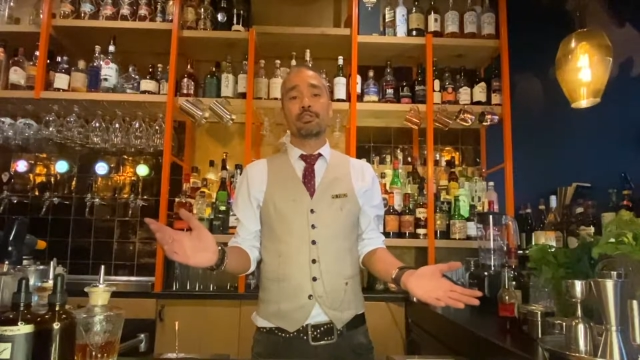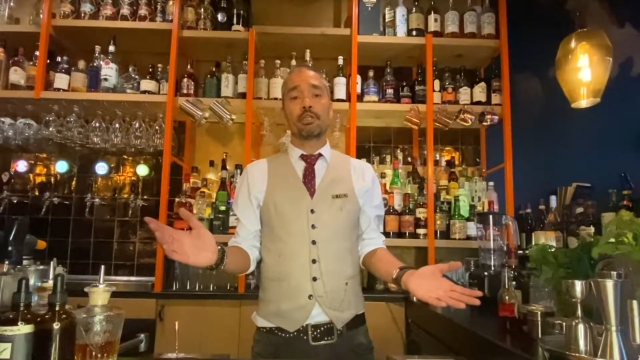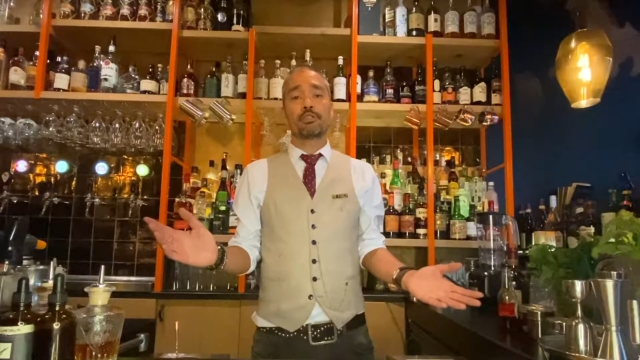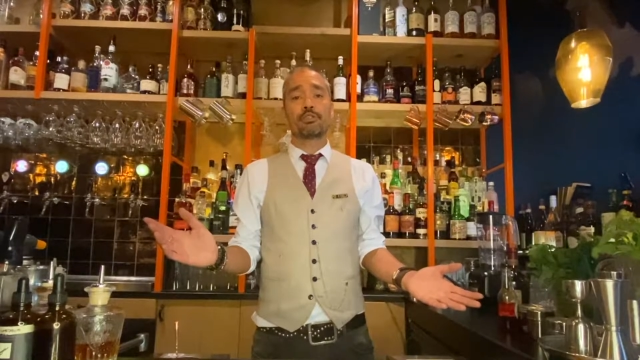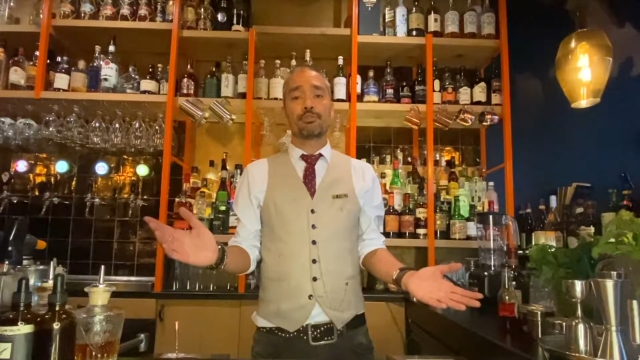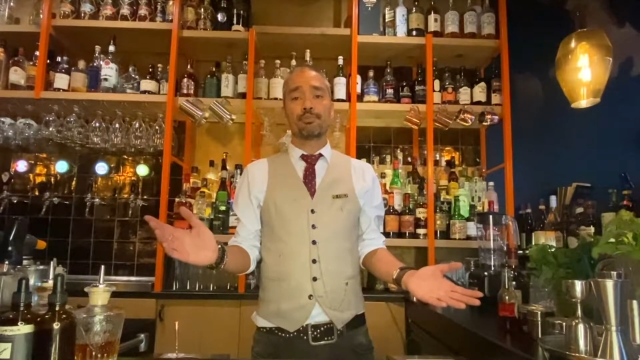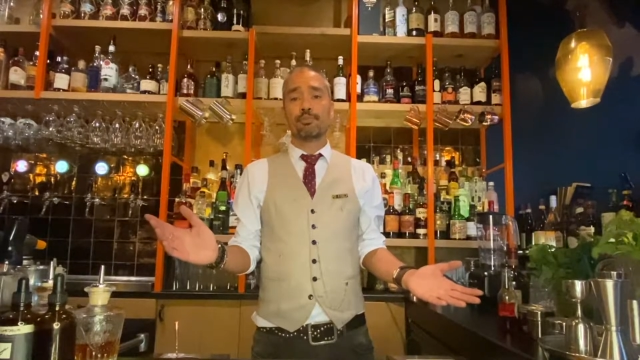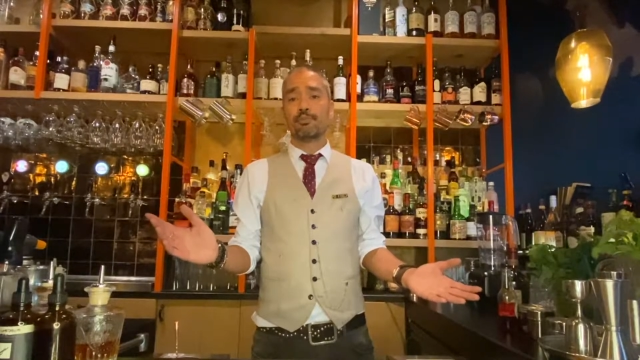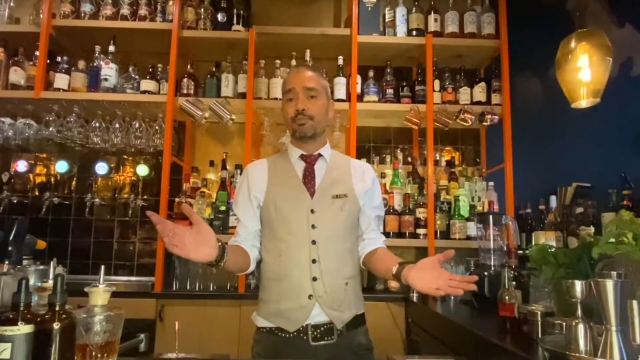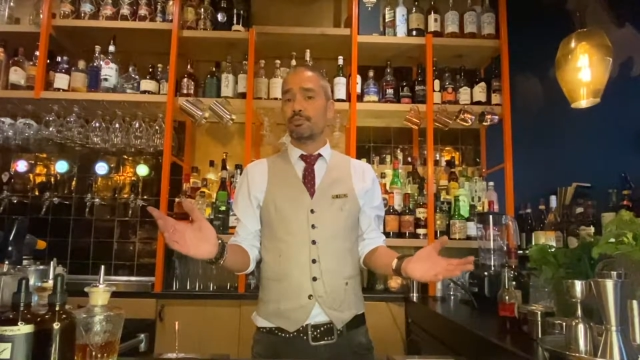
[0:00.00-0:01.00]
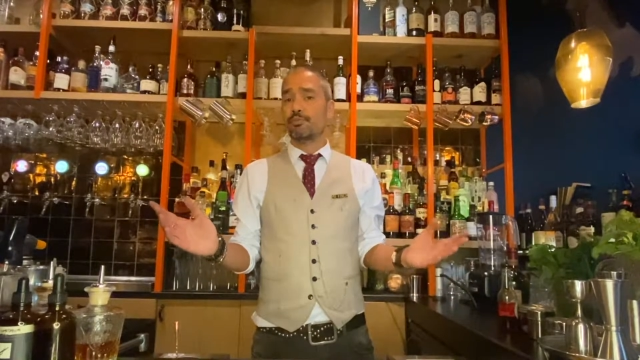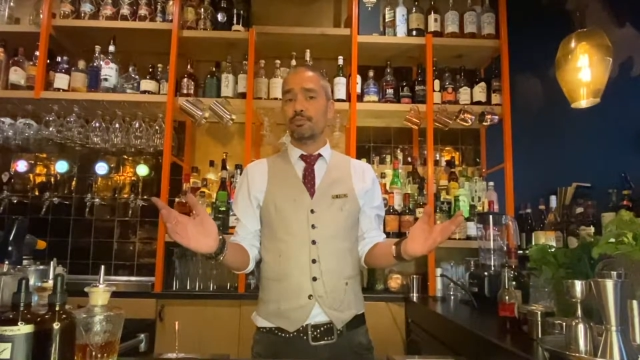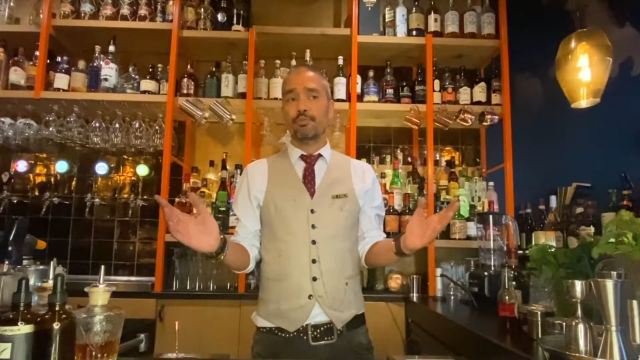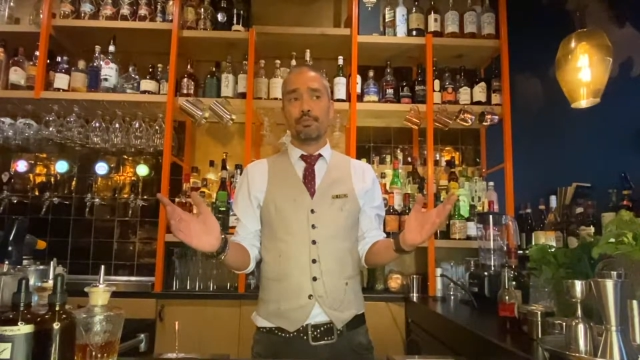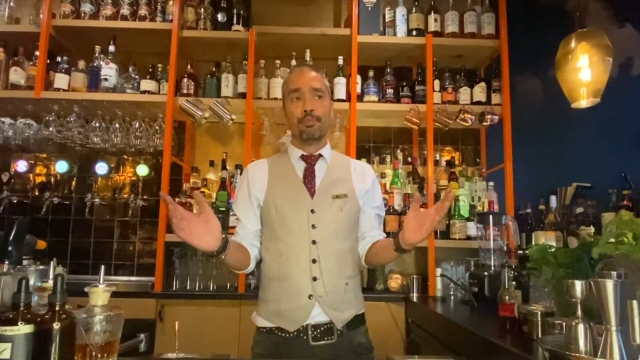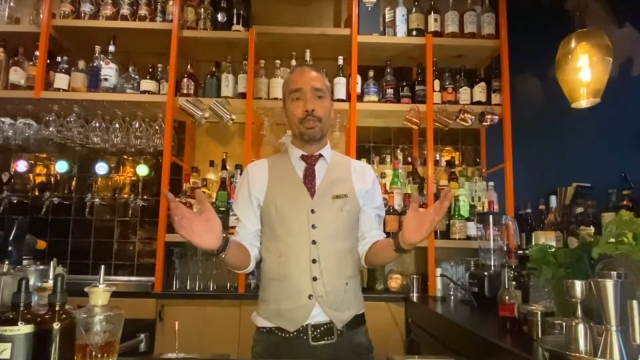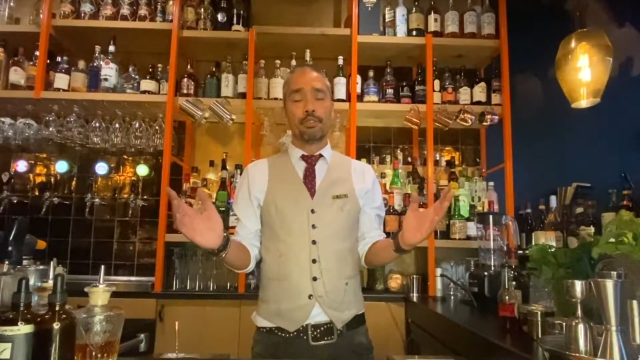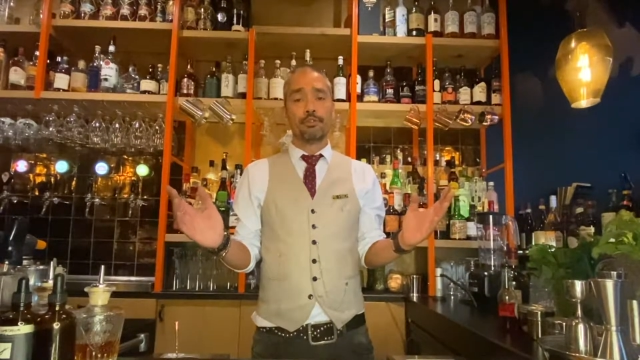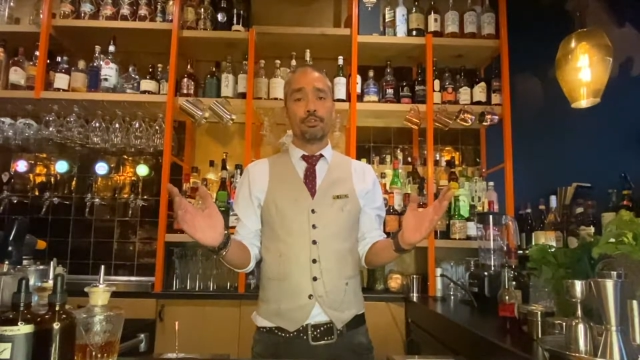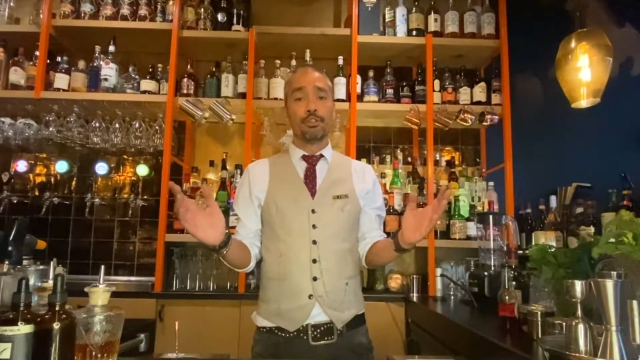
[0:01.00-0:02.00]
that's
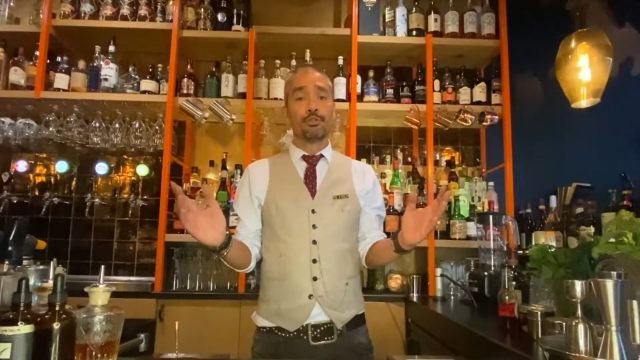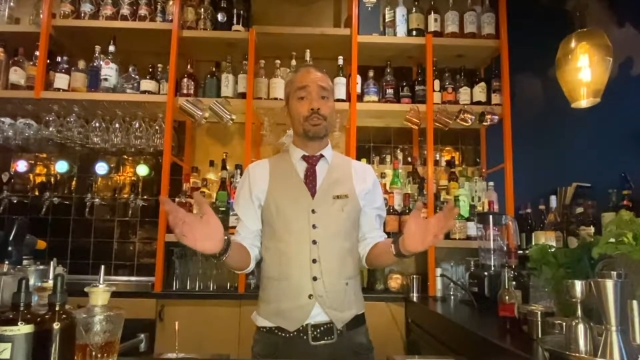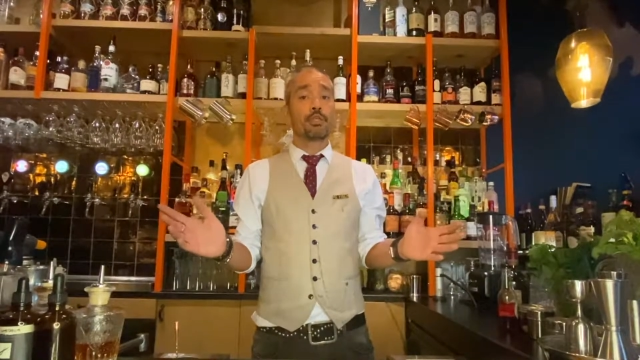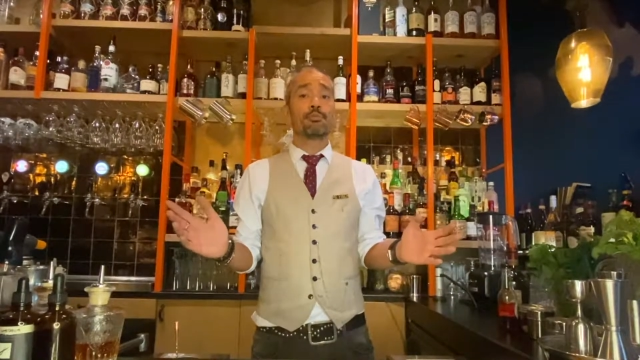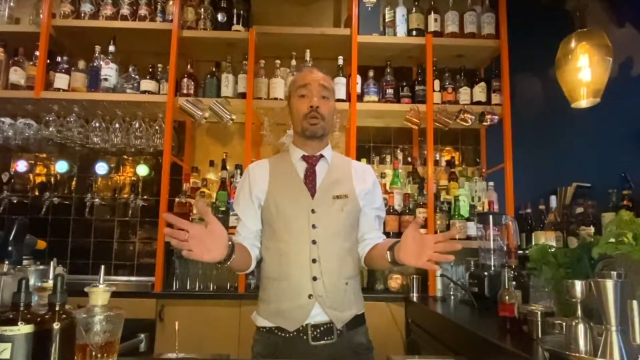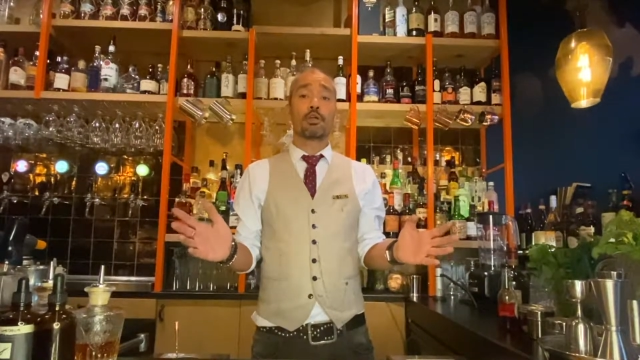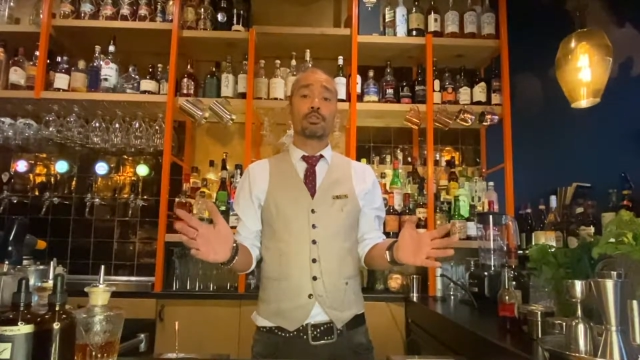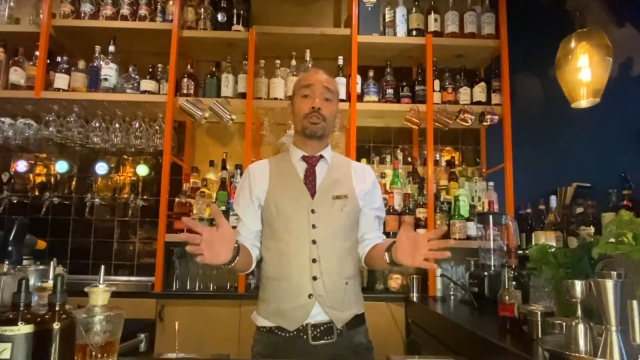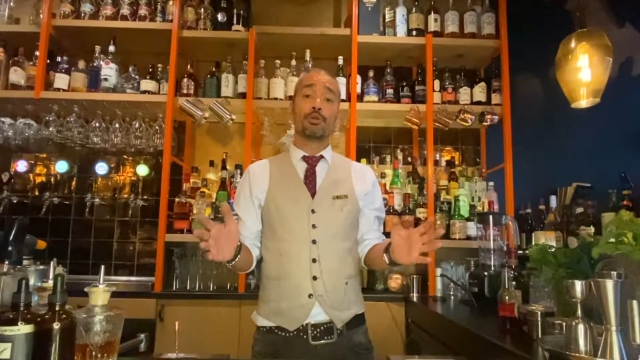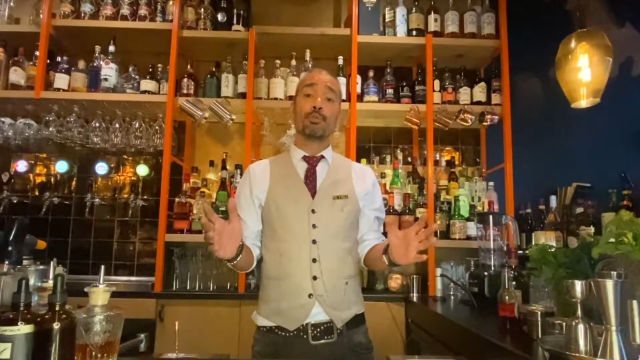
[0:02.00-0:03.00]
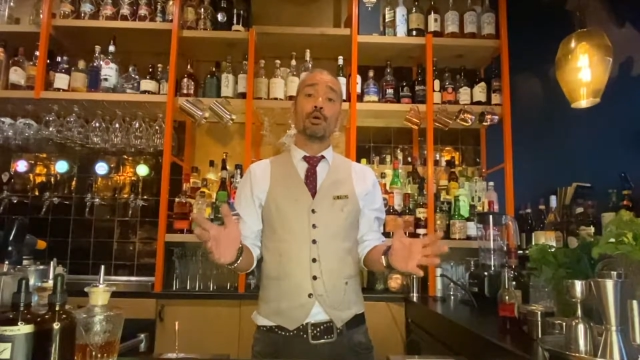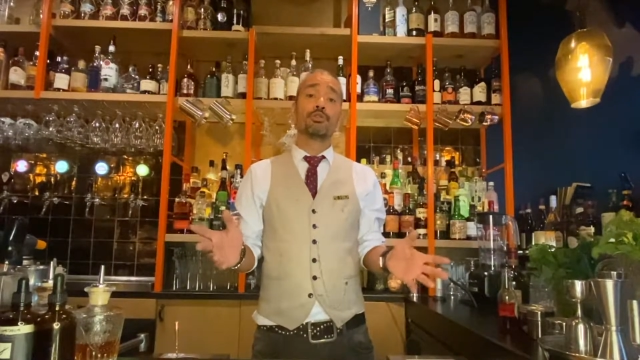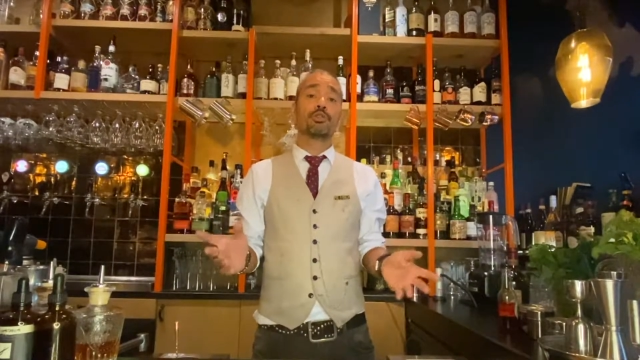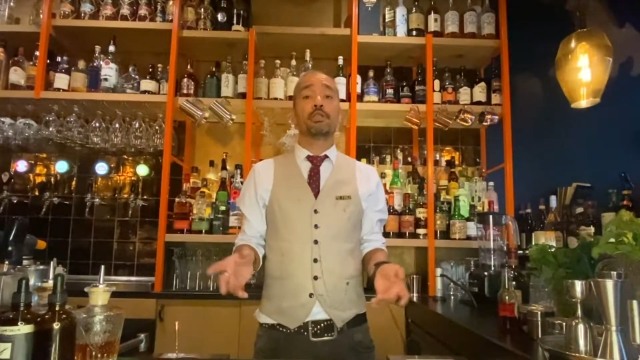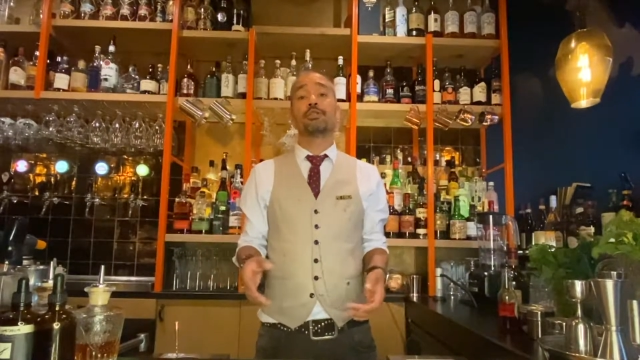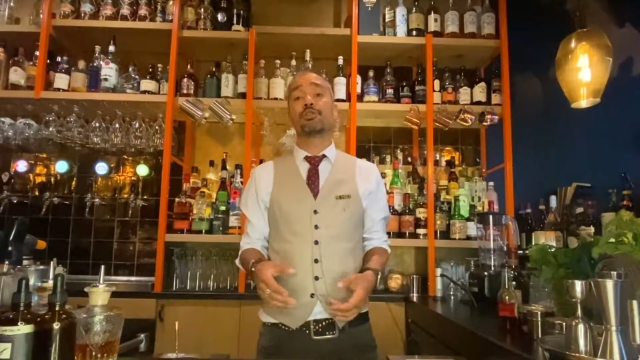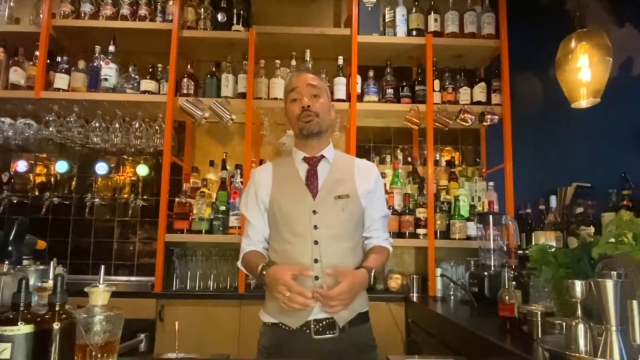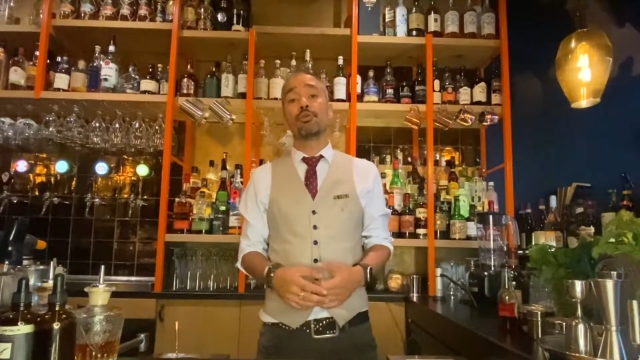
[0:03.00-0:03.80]
been used in bars the most is